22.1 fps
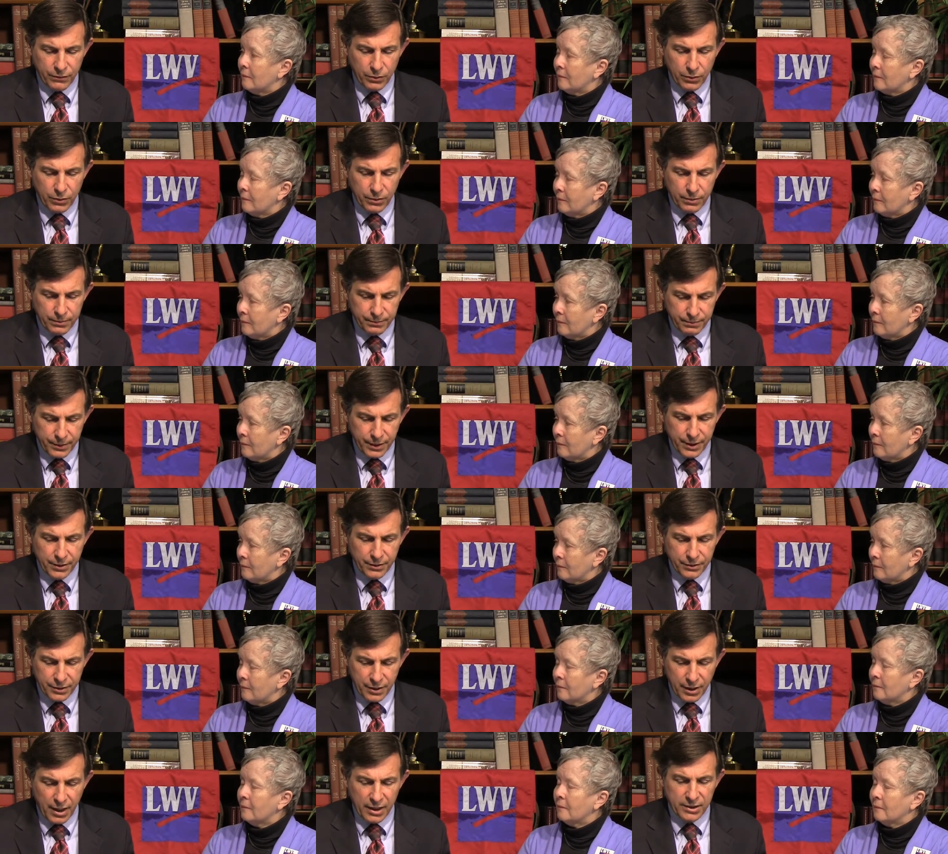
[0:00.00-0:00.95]
Speaker 1: for
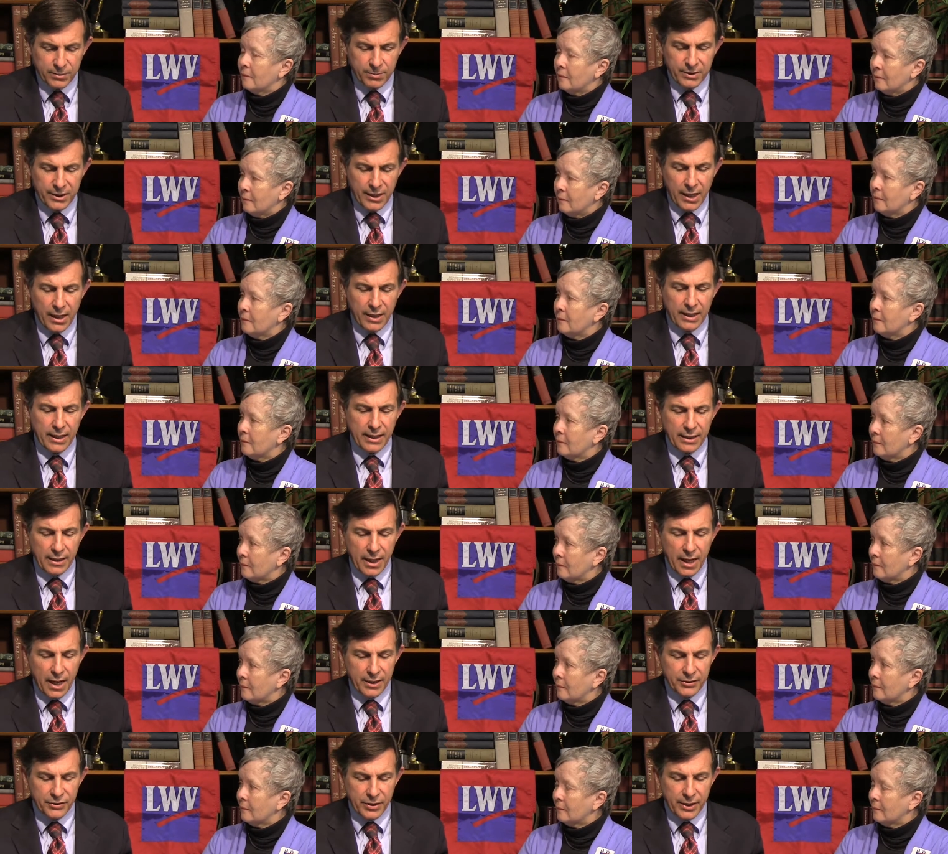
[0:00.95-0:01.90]
meals hospitality and
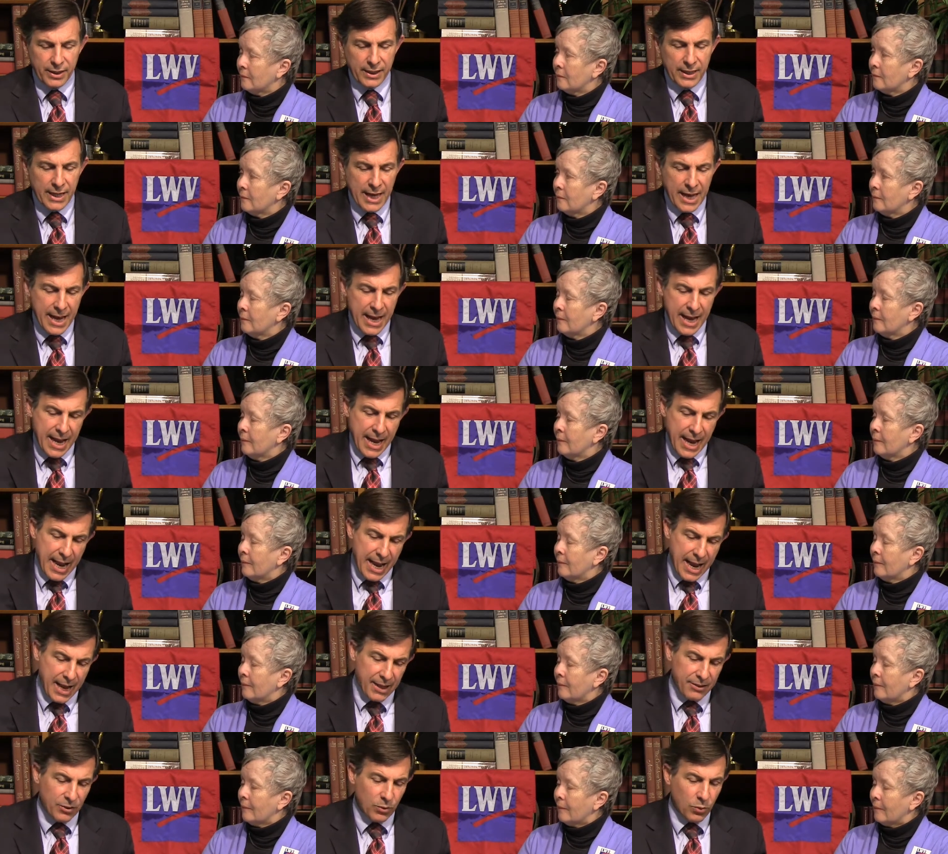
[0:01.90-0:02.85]
lodging
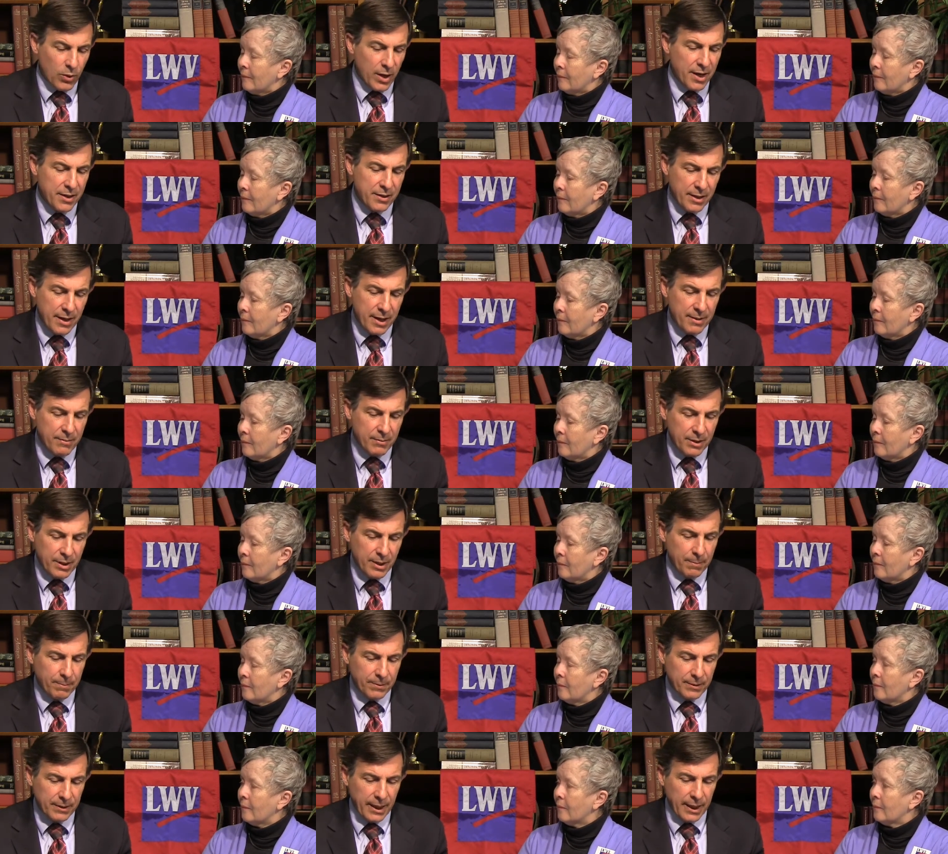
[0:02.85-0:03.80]
and the way they
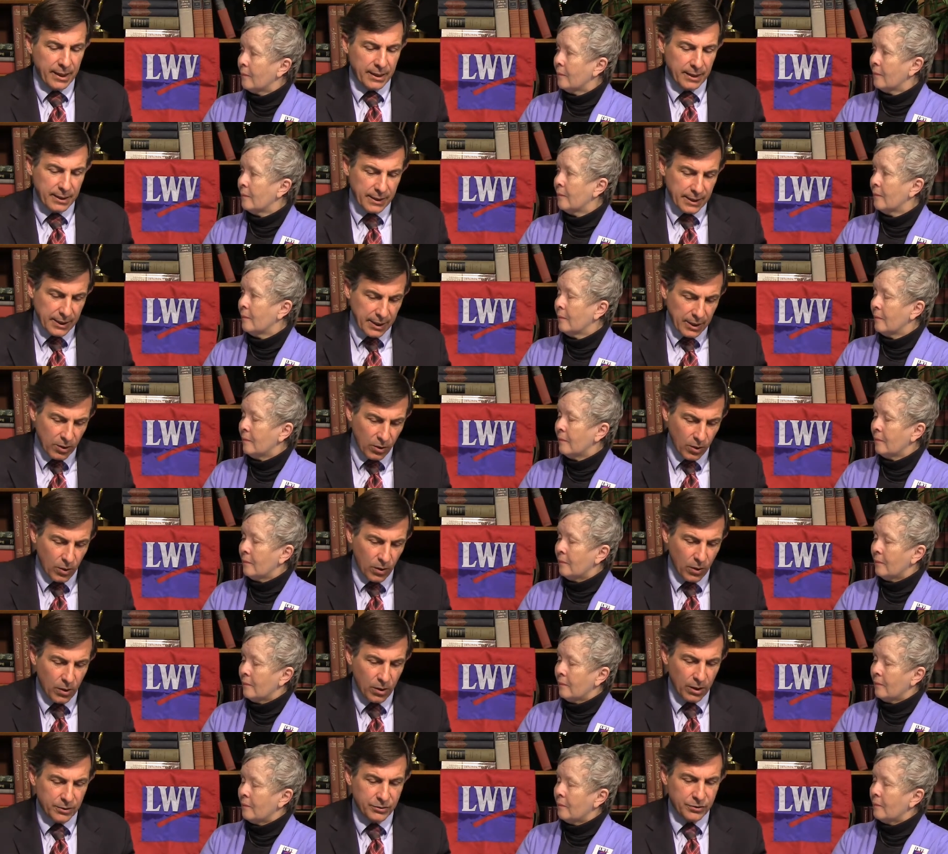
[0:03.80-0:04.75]
manipulate it it
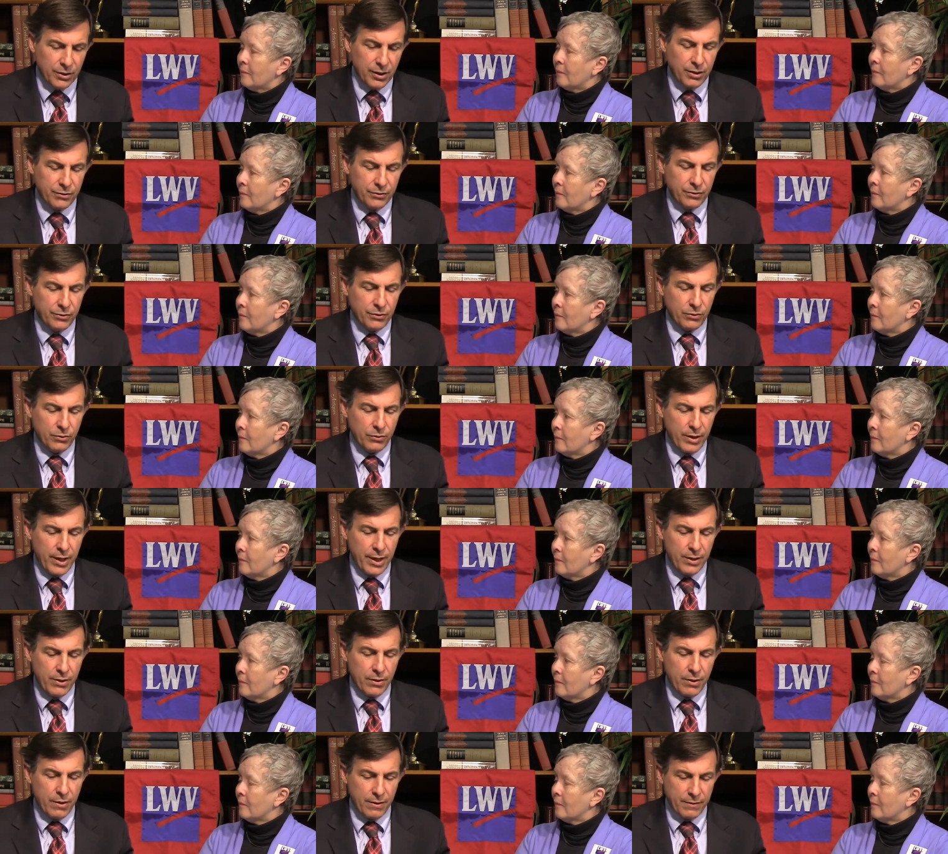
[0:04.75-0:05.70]
all is under the
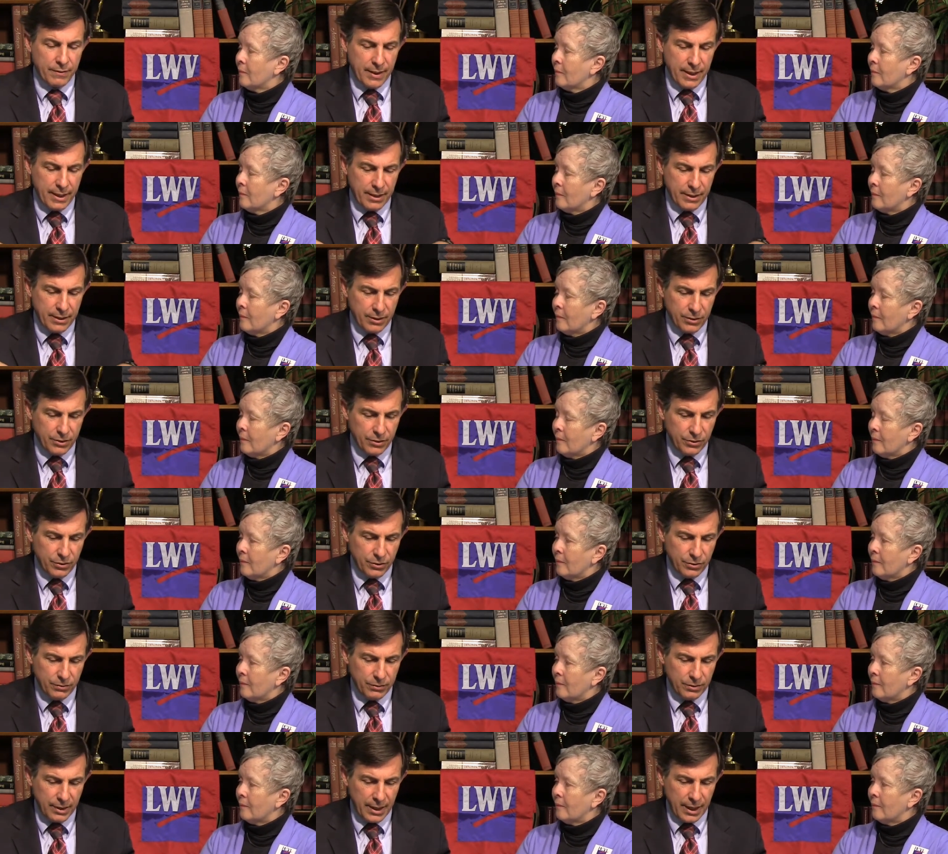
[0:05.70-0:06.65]
radar they you,
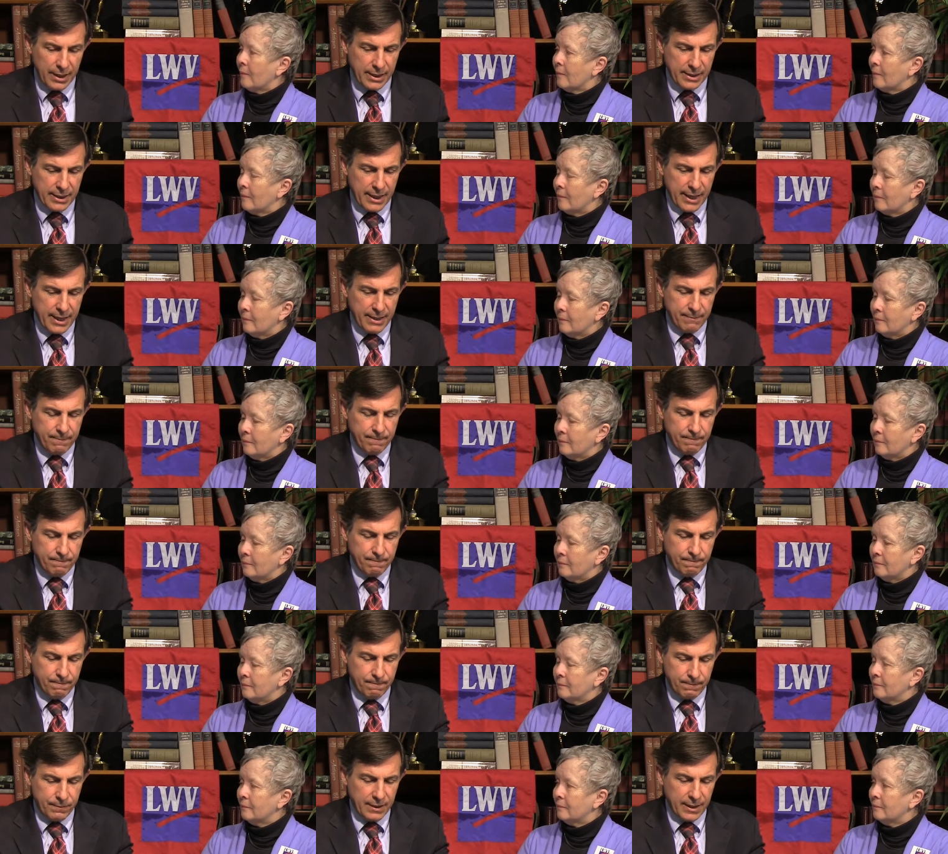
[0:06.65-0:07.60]
you, they they
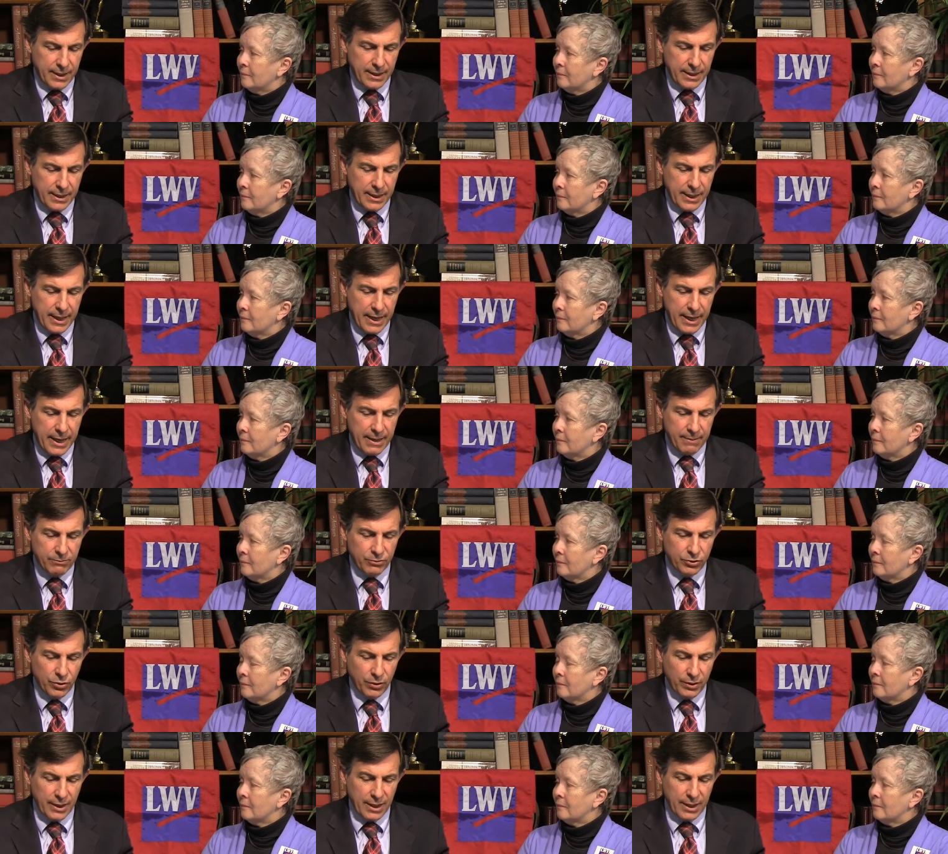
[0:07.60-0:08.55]
play the game
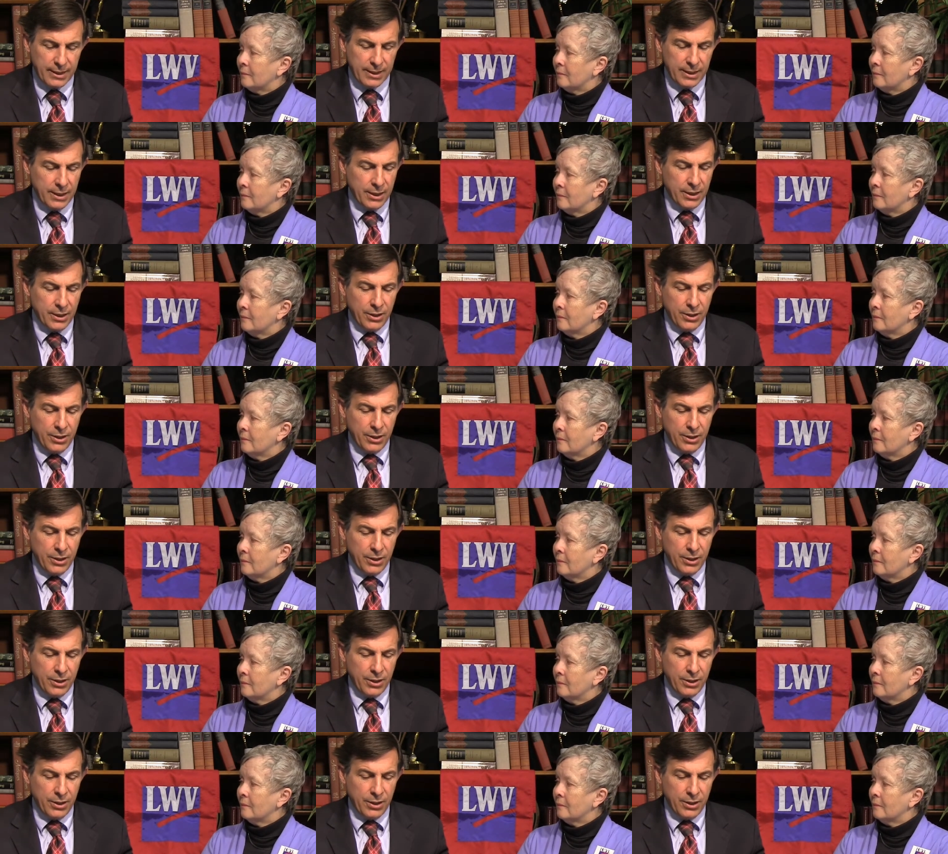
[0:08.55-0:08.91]
so that